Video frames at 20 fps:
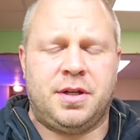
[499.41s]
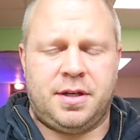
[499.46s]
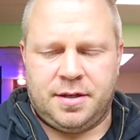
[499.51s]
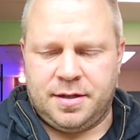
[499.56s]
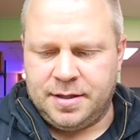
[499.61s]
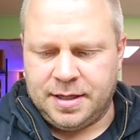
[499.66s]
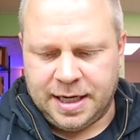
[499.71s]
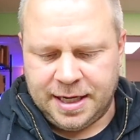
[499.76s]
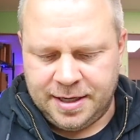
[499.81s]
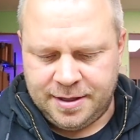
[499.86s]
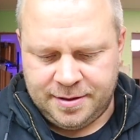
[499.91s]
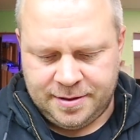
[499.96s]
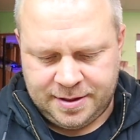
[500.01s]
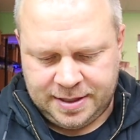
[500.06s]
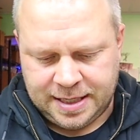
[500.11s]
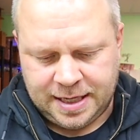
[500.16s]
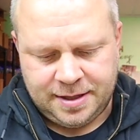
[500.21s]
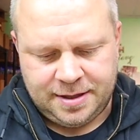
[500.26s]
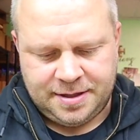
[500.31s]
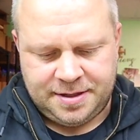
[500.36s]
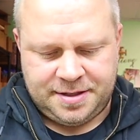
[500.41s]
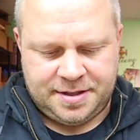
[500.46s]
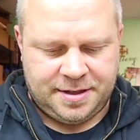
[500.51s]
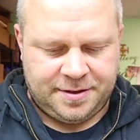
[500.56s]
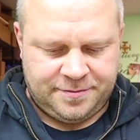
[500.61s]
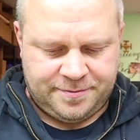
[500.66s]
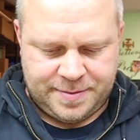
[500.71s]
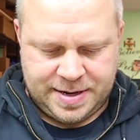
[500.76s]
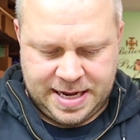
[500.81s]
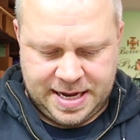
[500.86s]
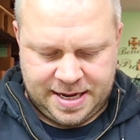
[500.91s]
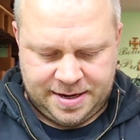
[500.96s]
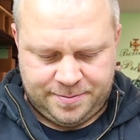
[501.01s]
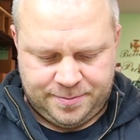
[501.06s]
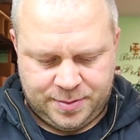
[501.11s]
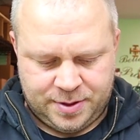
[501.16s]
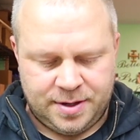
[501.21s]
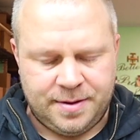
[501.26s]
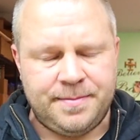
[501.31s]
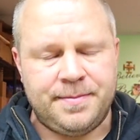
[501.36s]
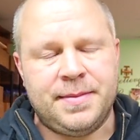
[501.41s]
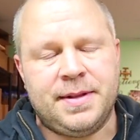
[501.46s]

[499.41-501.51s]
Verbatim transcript: And I got this stuff in my head, but